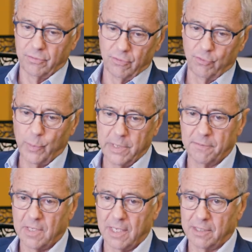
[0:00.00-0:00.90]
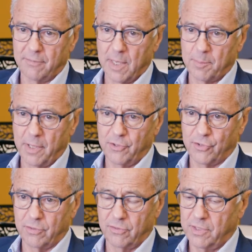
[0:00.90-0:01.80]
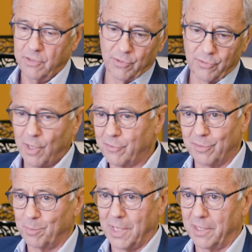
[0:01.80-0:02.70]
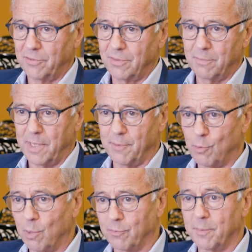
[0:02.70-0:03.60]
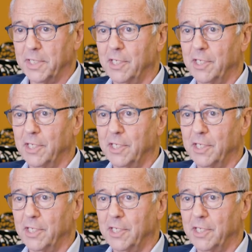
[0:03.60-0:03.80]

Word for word: There's a suite of cognitive operations. Teachers aren't surprised. We have a quote from a